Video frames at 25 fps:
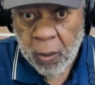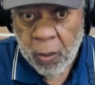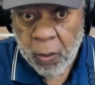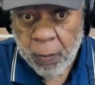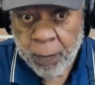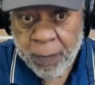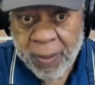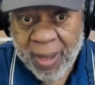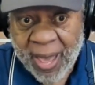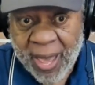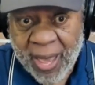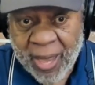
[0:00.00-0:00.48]

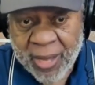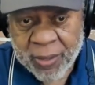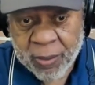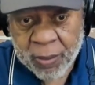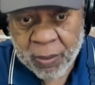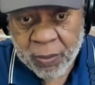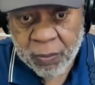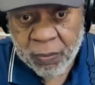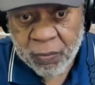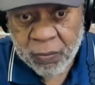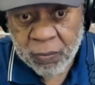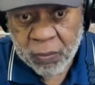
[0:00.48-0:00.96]
by
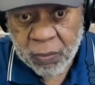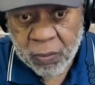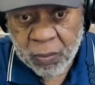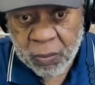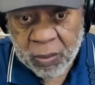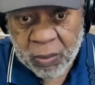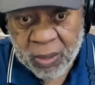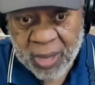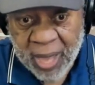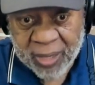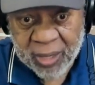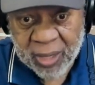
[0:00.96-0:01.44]

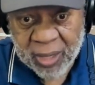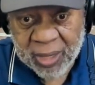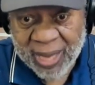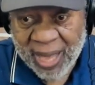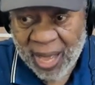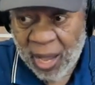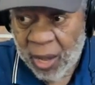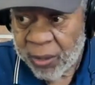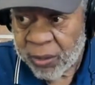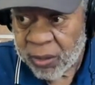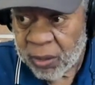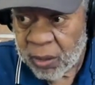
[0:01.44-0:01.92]
not
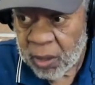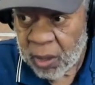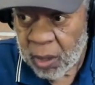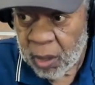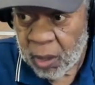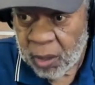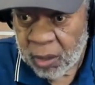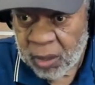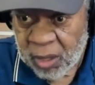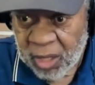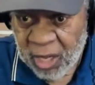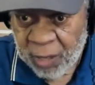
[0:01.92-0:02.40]
allowing
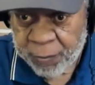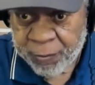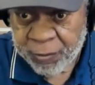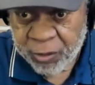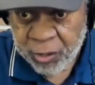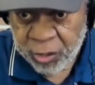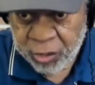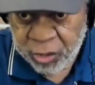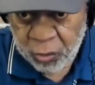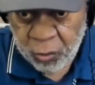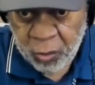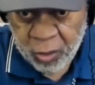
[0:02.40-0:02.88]
the government
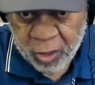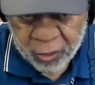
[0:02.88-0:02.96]
to do